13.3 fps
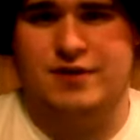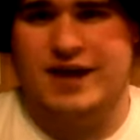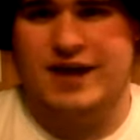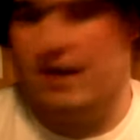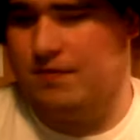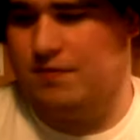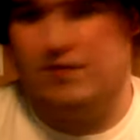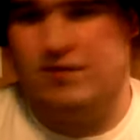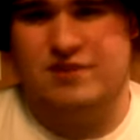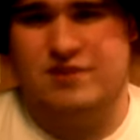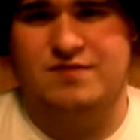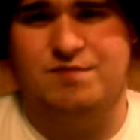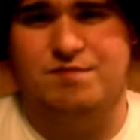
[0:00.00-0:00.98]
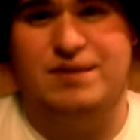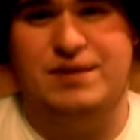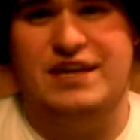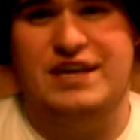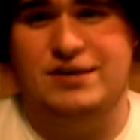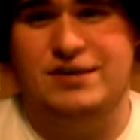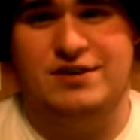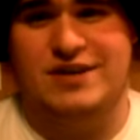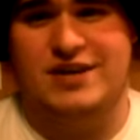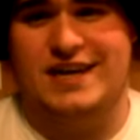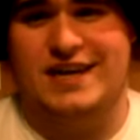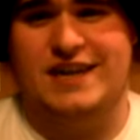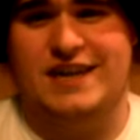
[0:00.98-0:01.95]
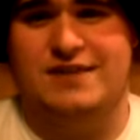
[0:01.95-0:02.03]
yeah, there's big, huge,
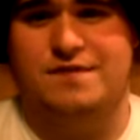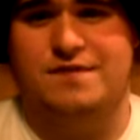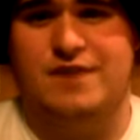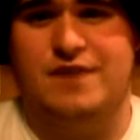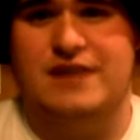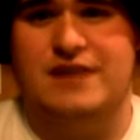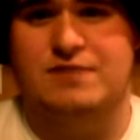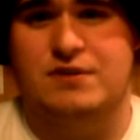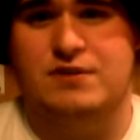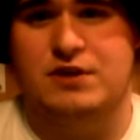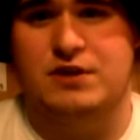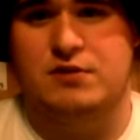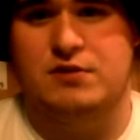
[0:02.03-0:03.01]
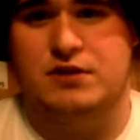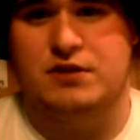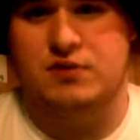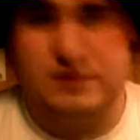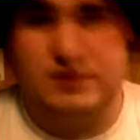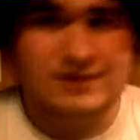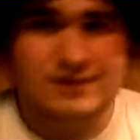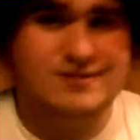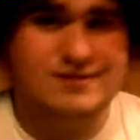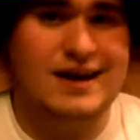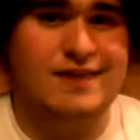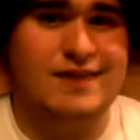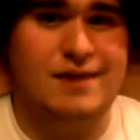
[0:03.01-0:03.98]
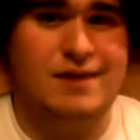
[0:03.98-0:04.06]
gigantic fights between them, and it's
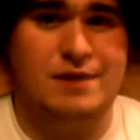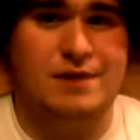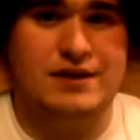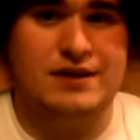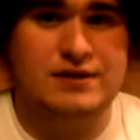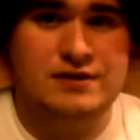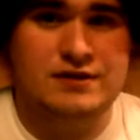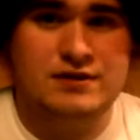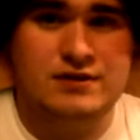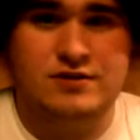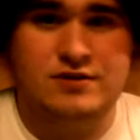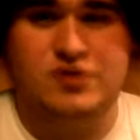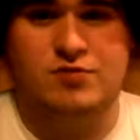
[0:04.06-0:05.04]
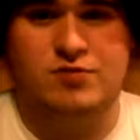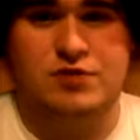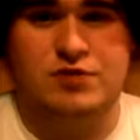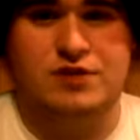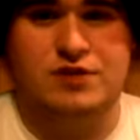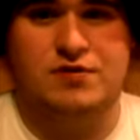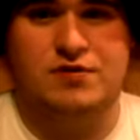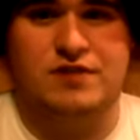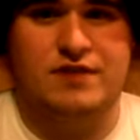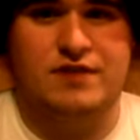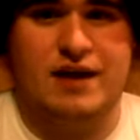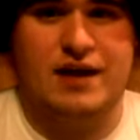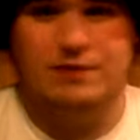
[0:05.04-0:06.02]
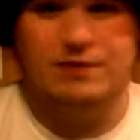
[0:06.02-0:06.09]
kind of epic. There's some really cool stuff
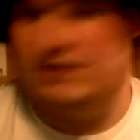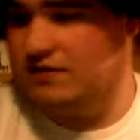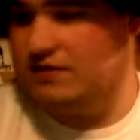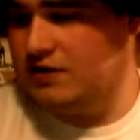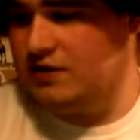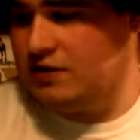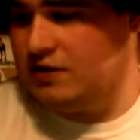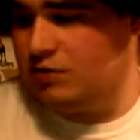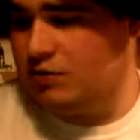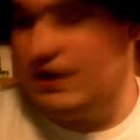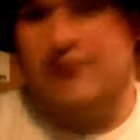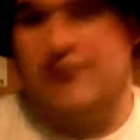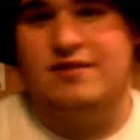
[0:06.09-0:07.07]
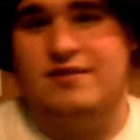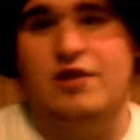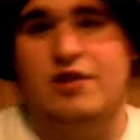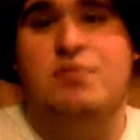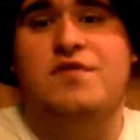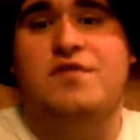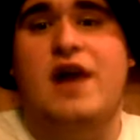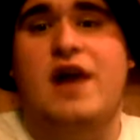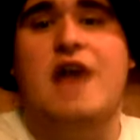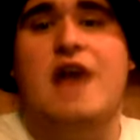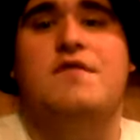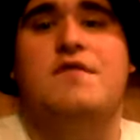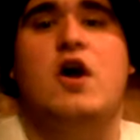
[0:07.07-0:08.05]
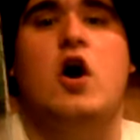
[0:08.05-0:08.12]
that happens. Yes, number
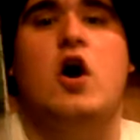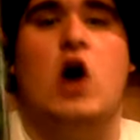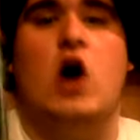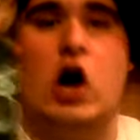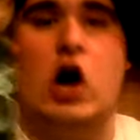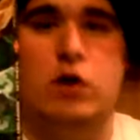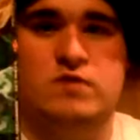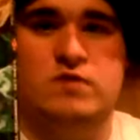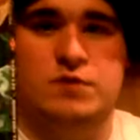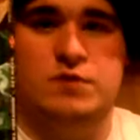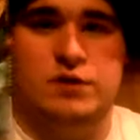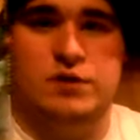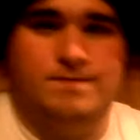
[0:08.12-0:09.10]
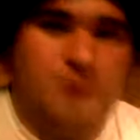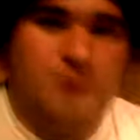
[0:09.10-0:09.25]
5, Ultimo.